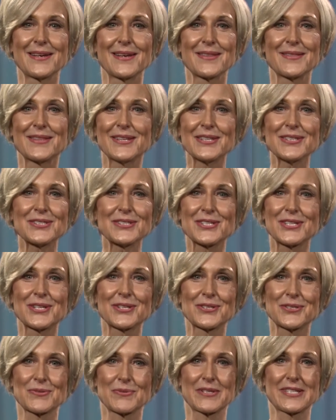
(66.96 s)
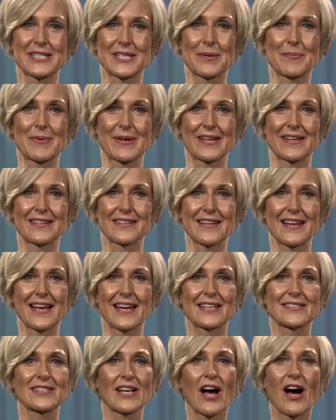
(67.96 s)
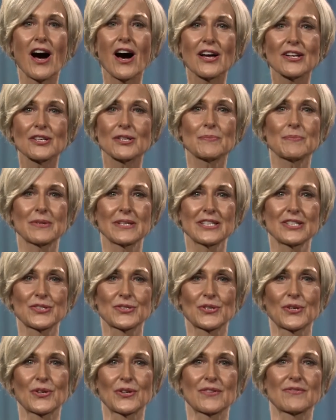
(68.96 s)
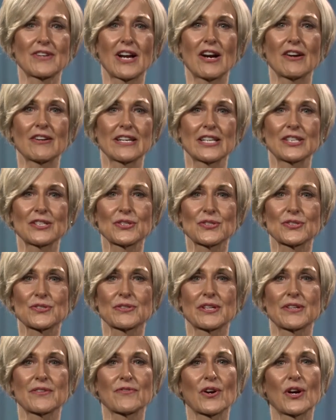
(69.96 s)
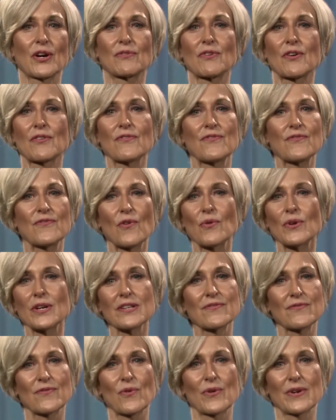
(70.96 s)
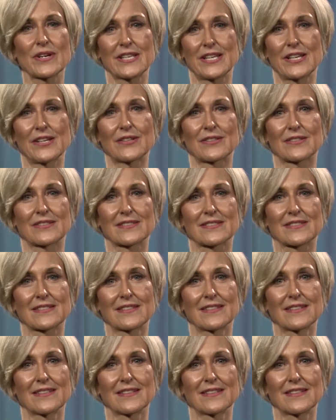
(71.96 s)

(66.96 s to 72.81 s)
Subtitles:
This year's recipient has honorably served our industry for over 44 years.